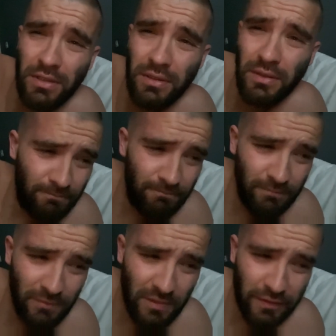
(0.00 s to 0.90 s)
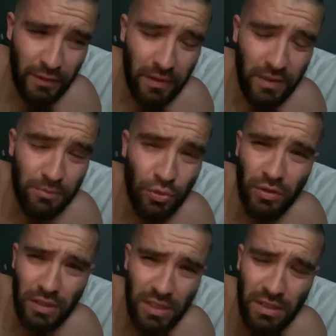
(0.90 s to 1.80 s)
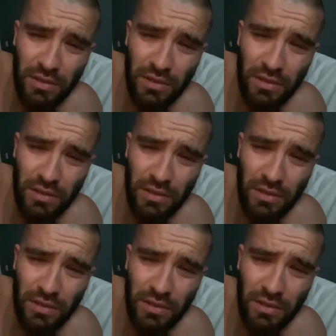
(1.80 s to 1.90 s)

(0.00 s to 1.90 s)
I feel like there's more I can do